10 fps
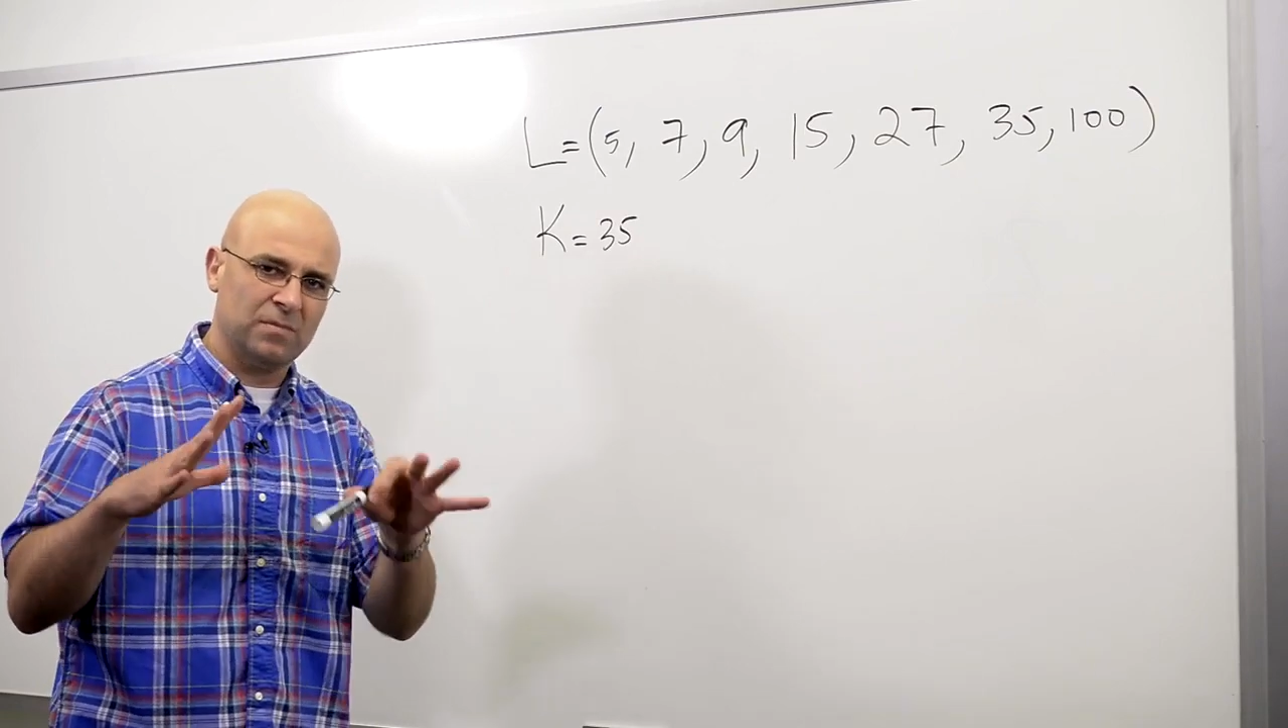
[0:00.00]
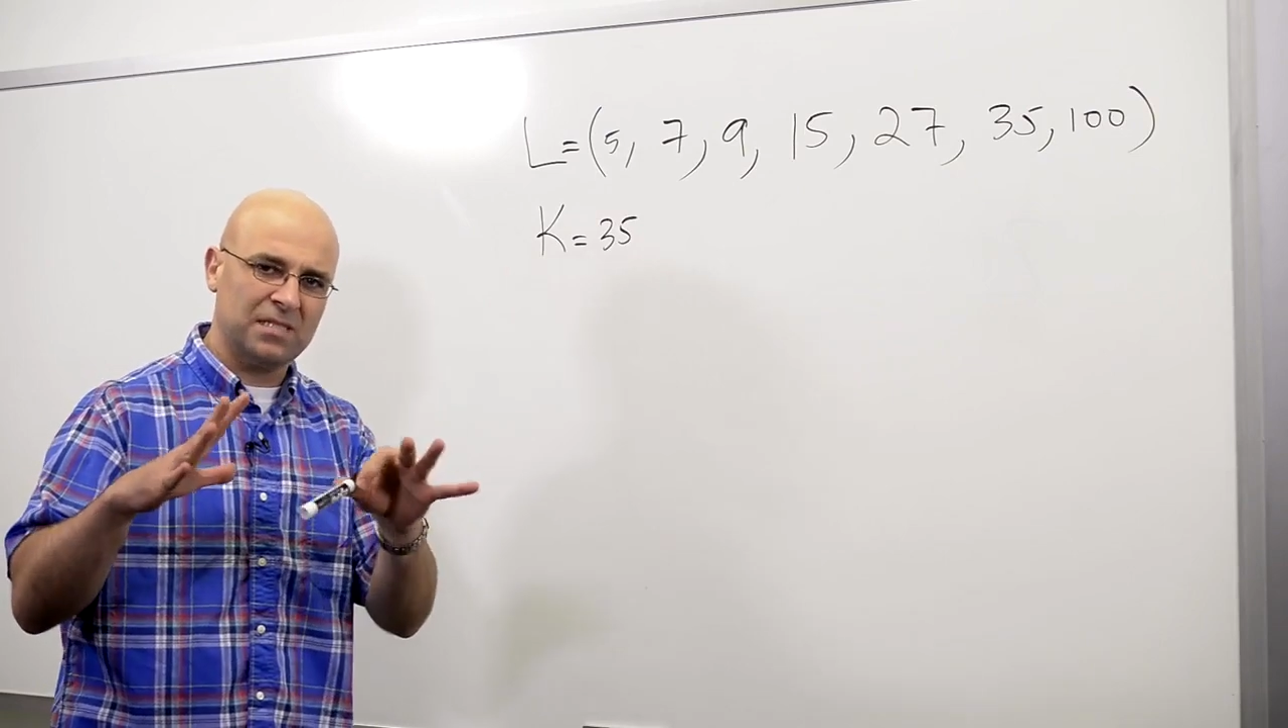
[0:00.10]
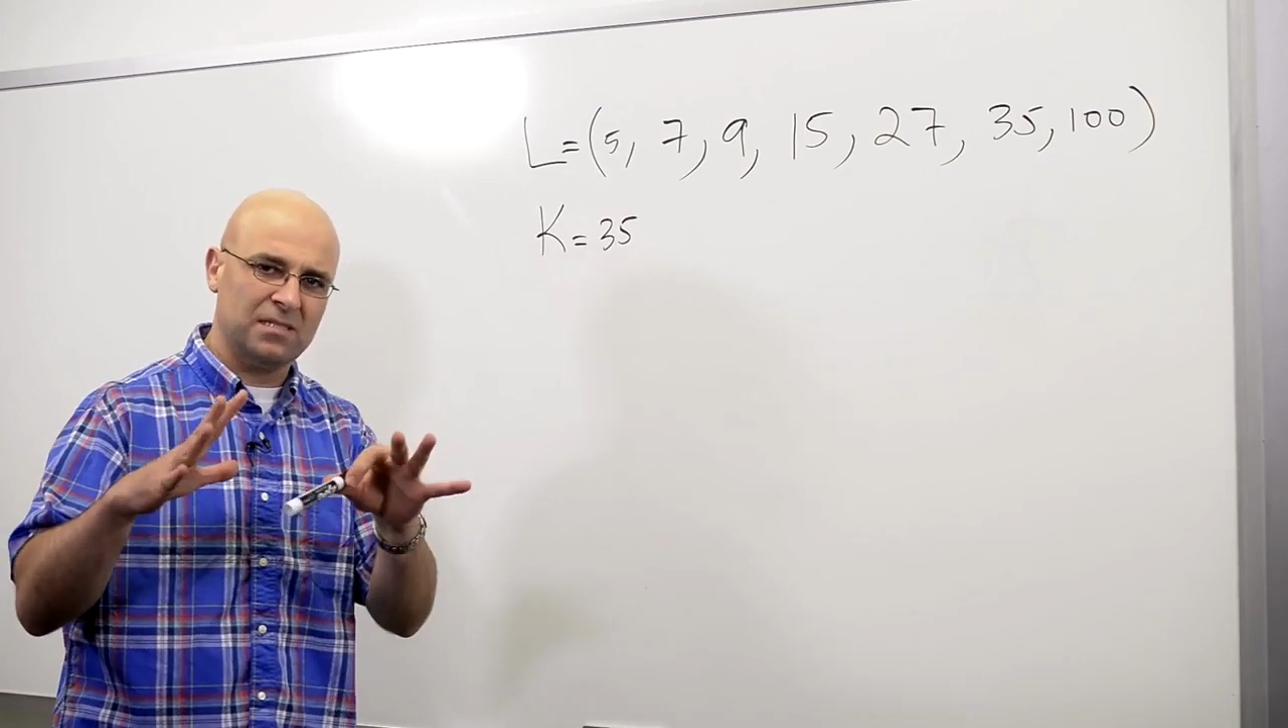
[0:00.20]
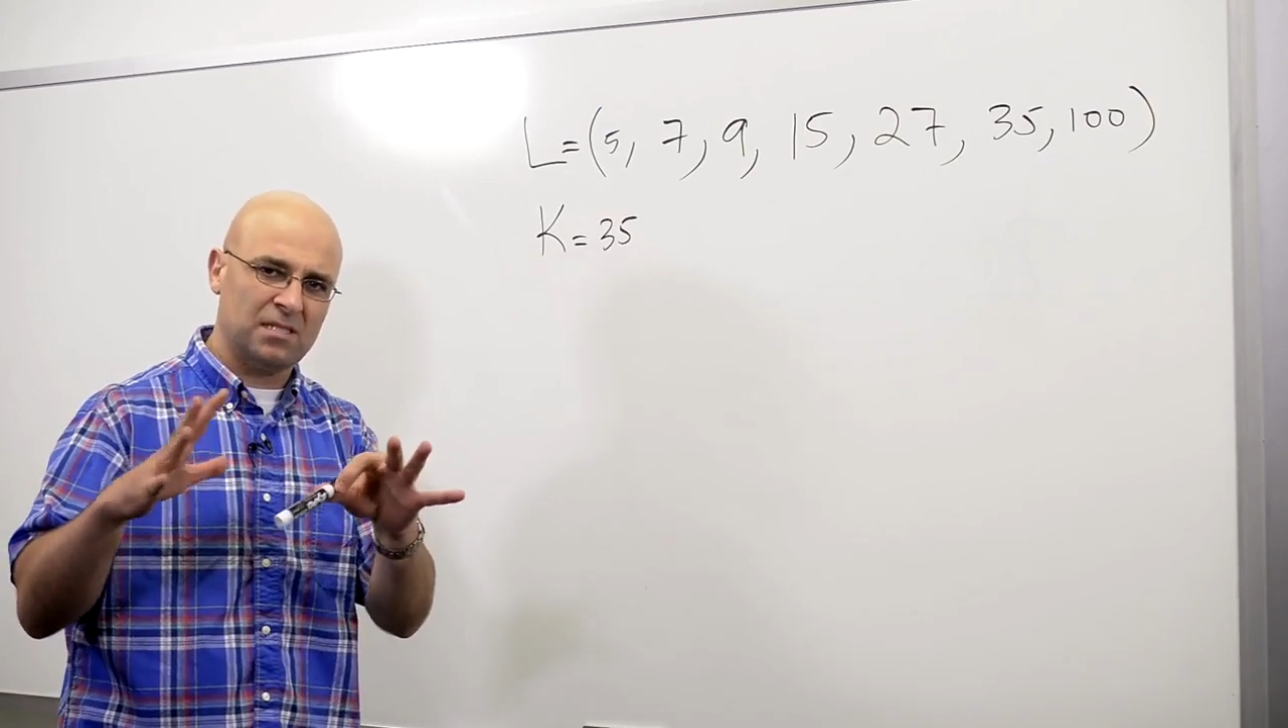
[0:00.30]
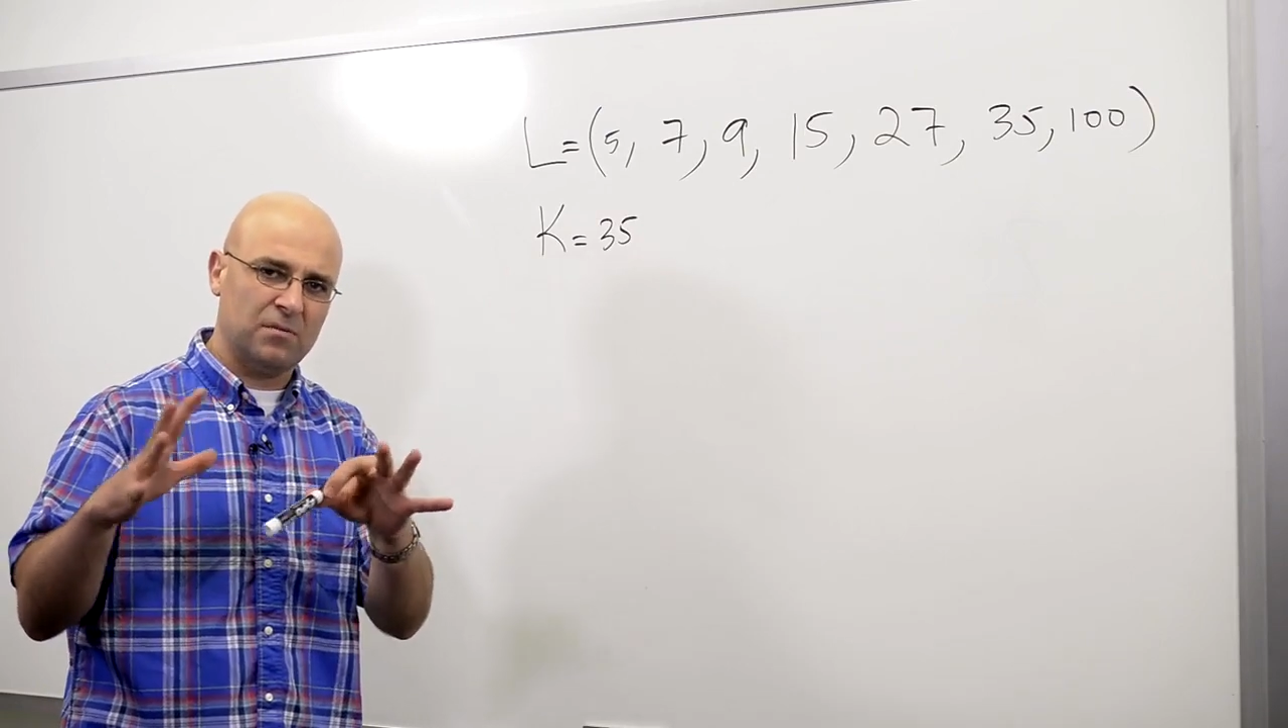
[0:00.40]
but
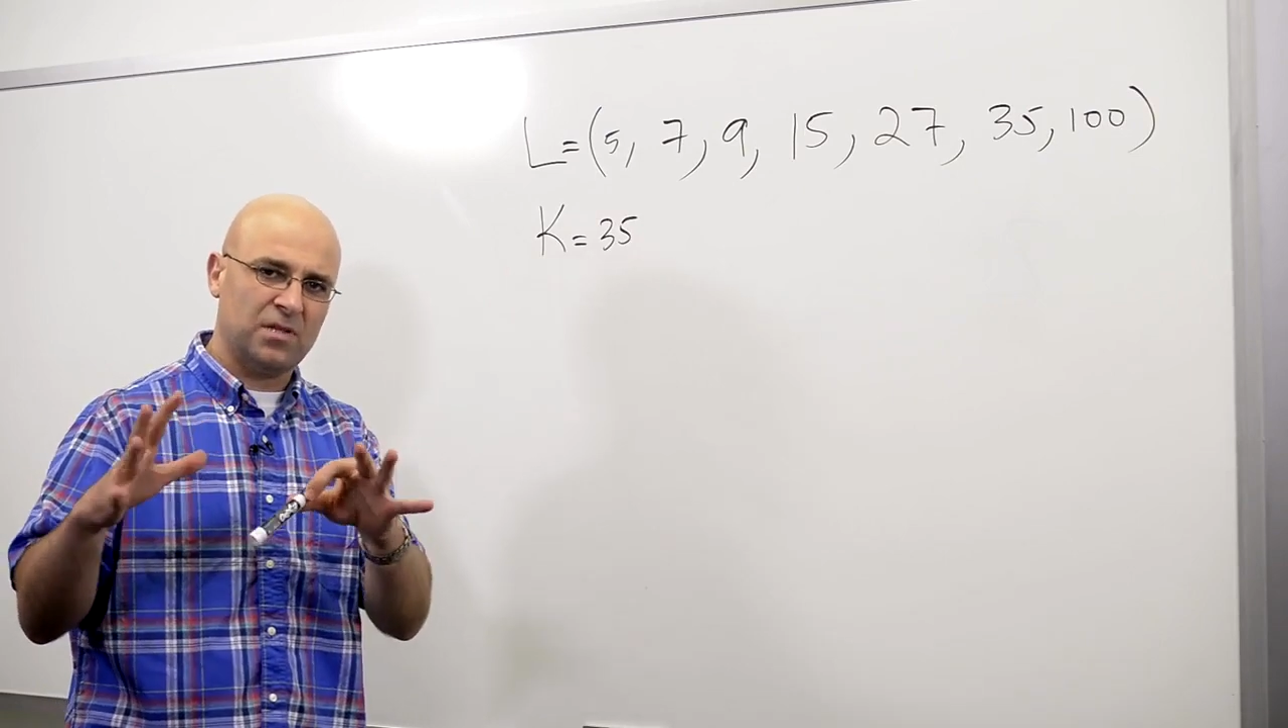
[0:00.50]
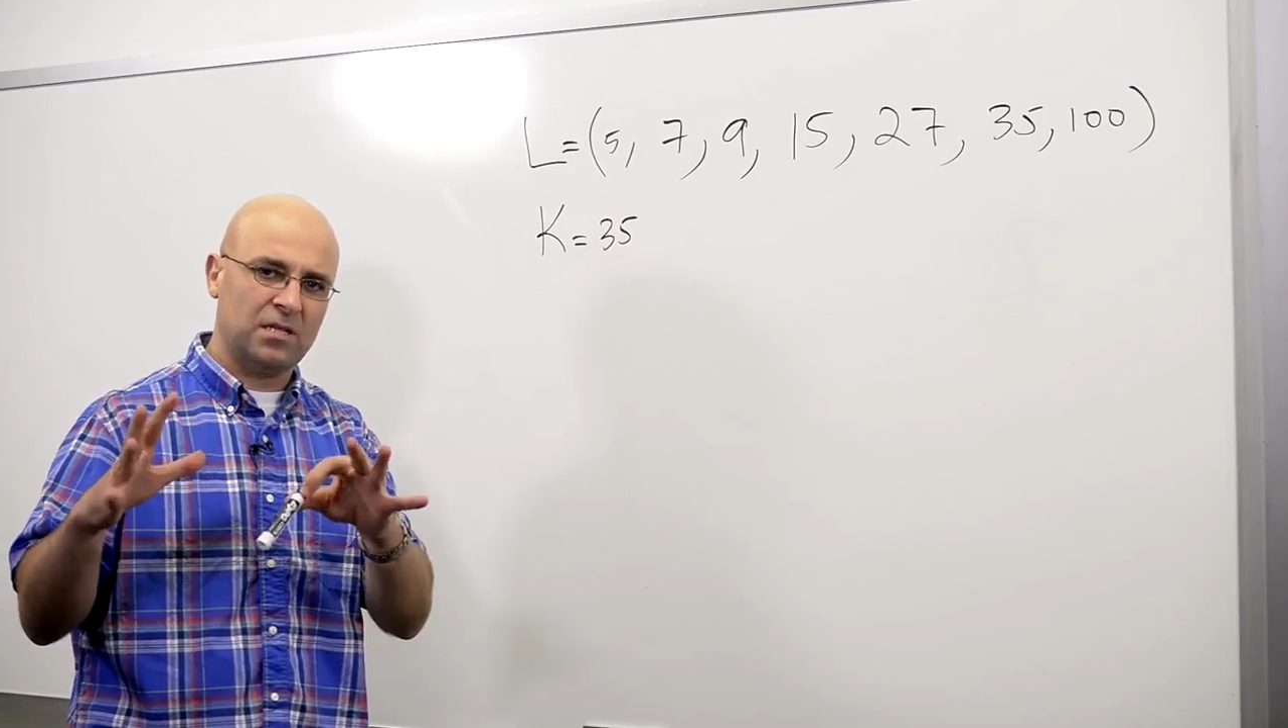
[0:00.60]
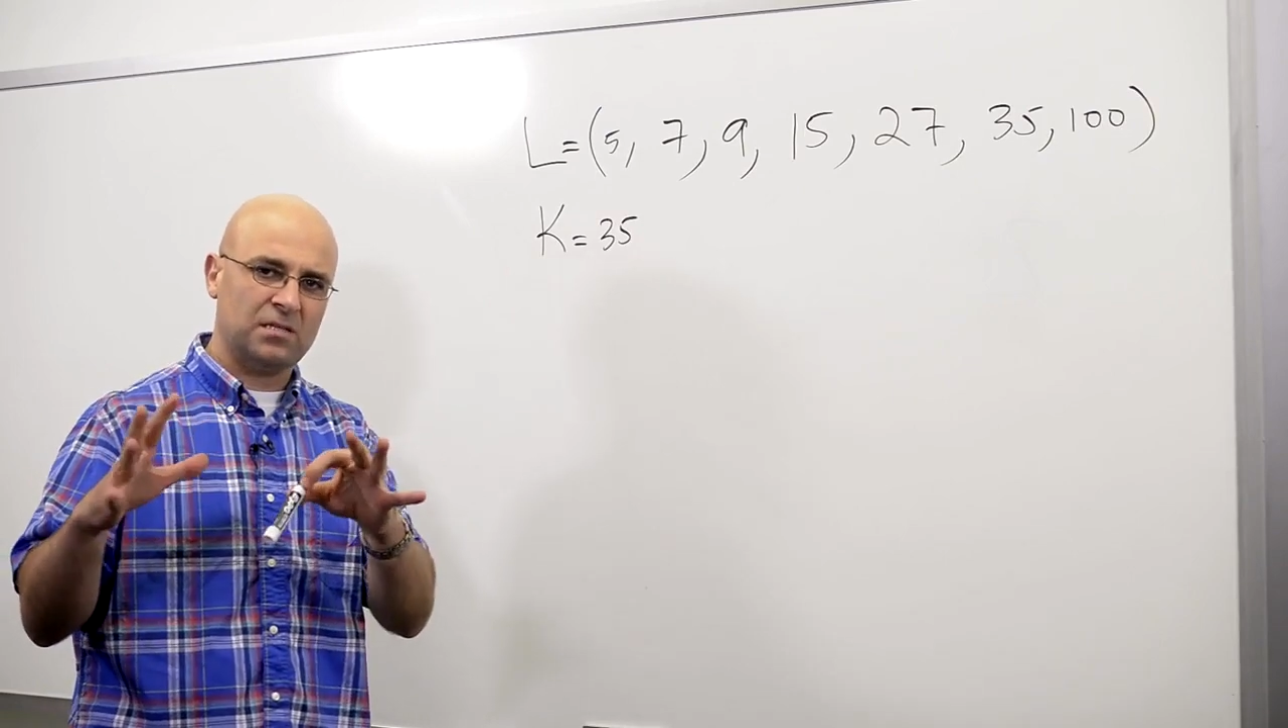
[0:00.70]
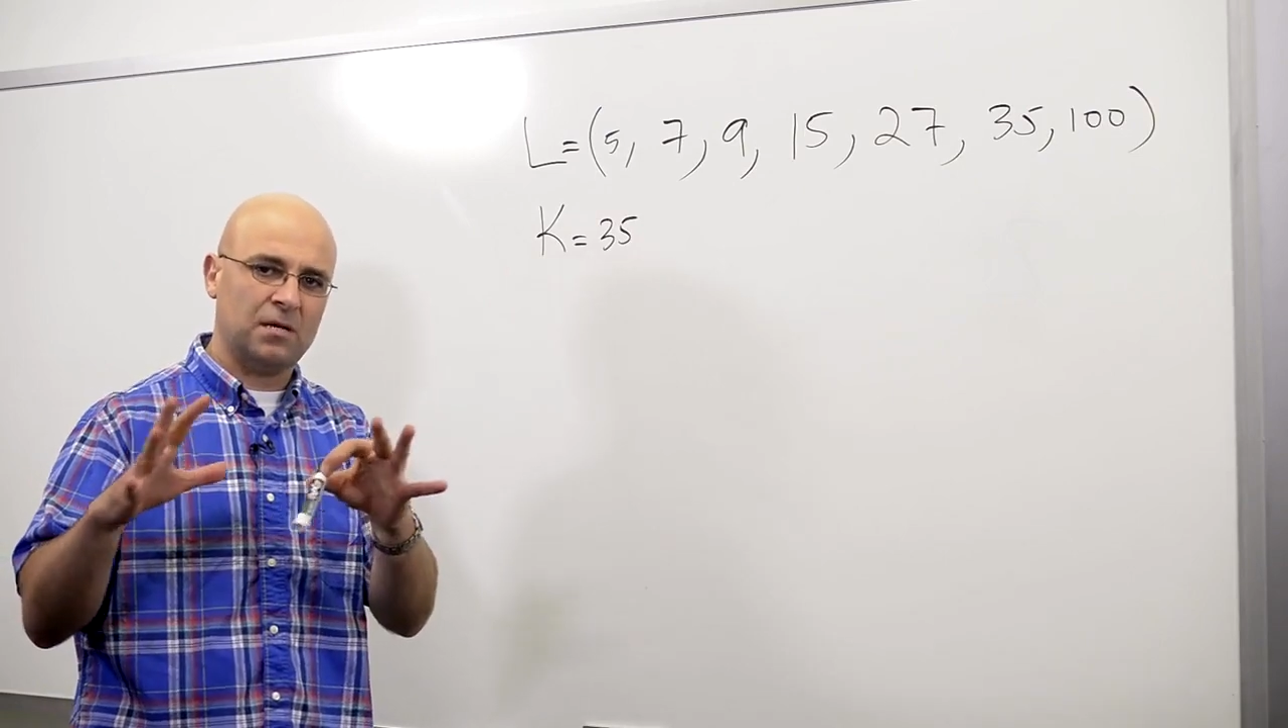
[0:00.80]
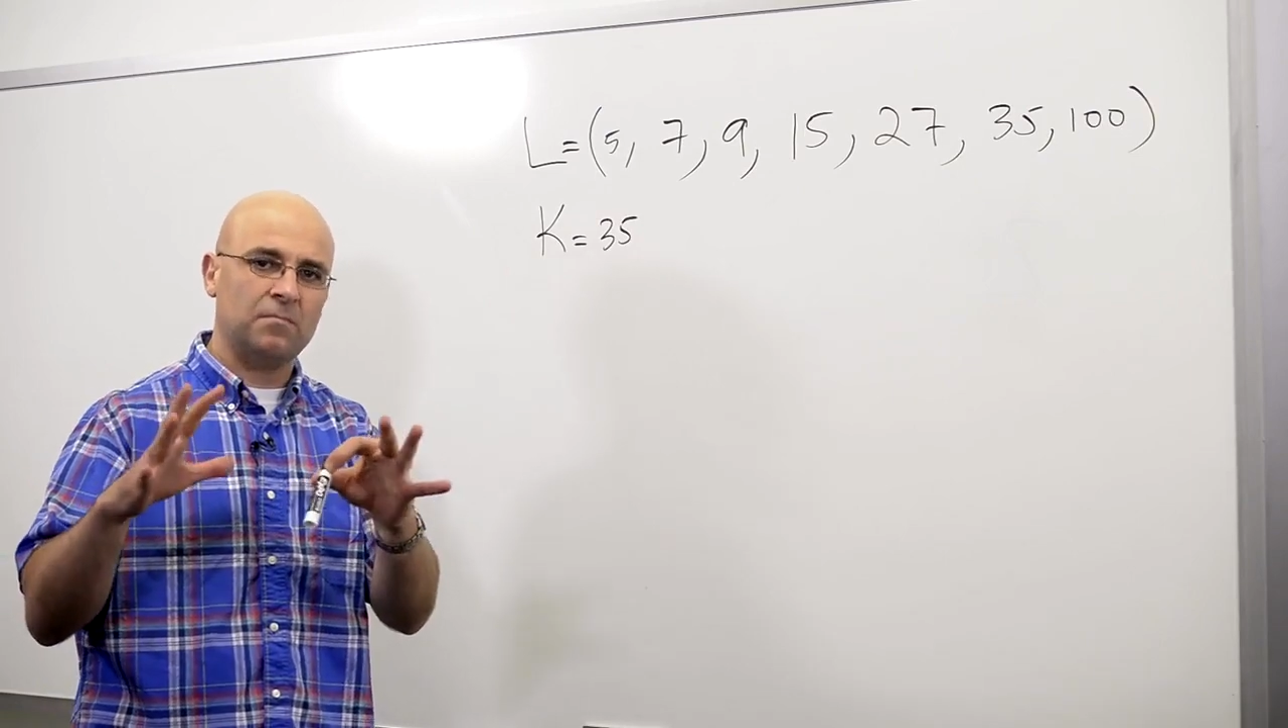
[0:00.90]
in
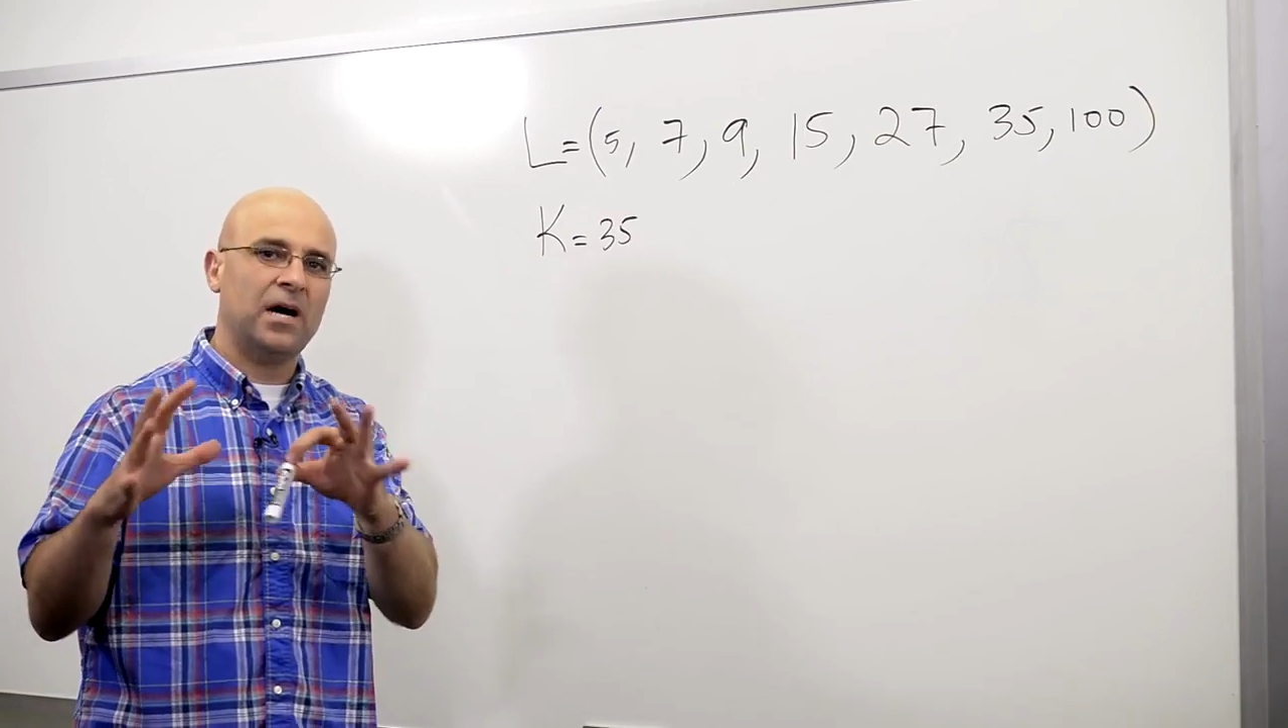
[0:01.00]
some